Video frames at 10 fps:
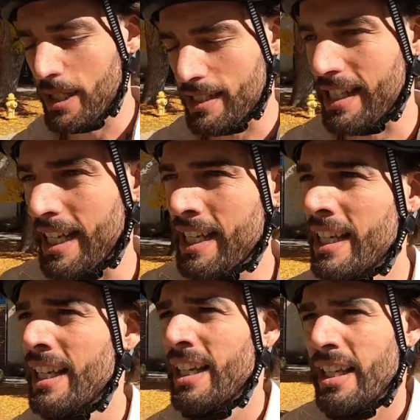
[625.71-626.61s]
But
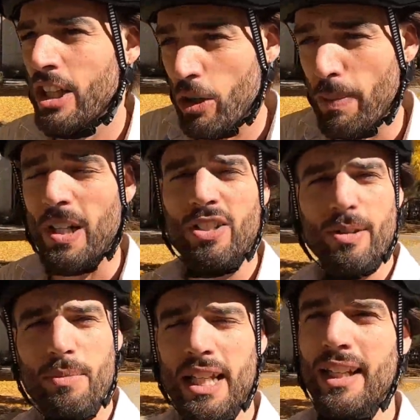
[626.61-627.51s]
compared to
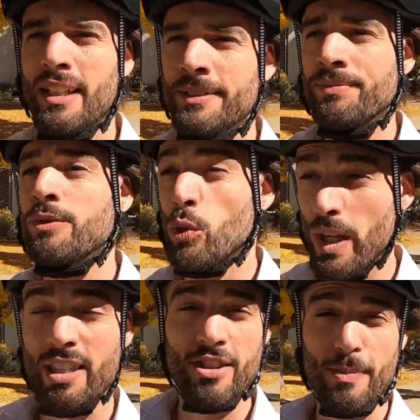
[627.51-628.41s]
something
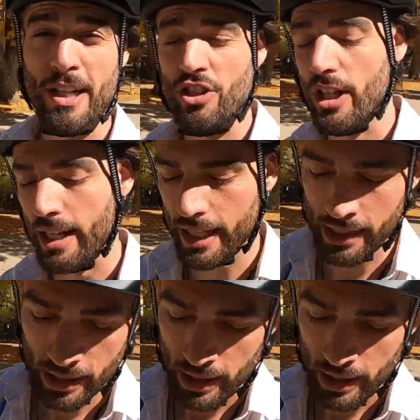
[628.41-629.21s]
with suspension on it,